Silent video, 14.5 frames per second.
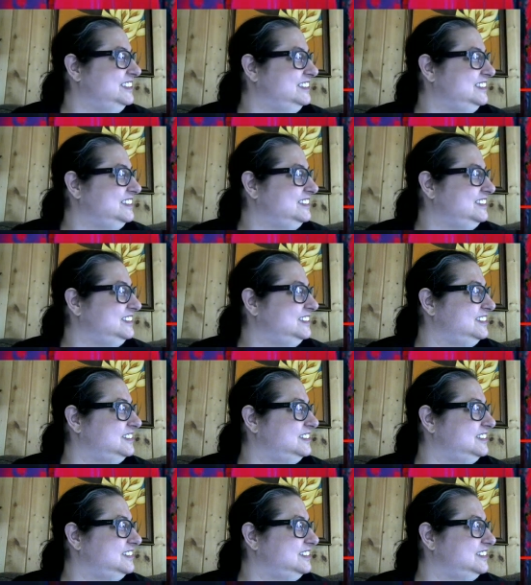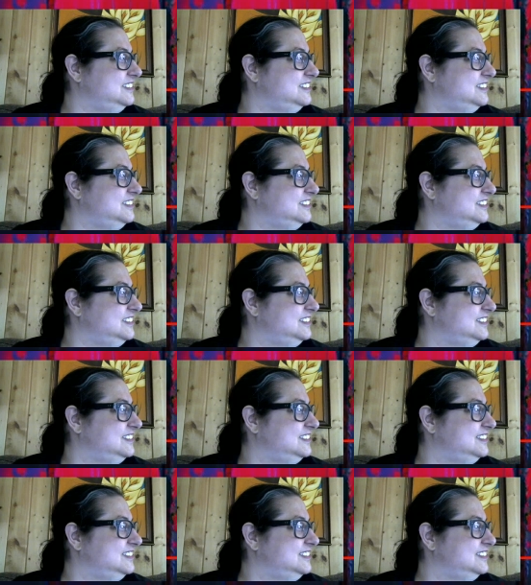
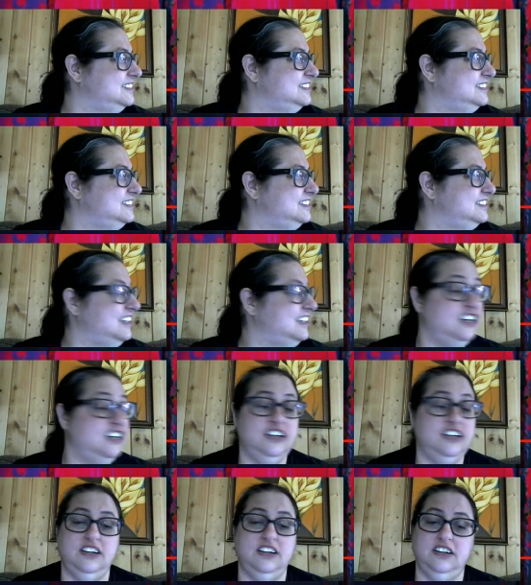Nobody speaks.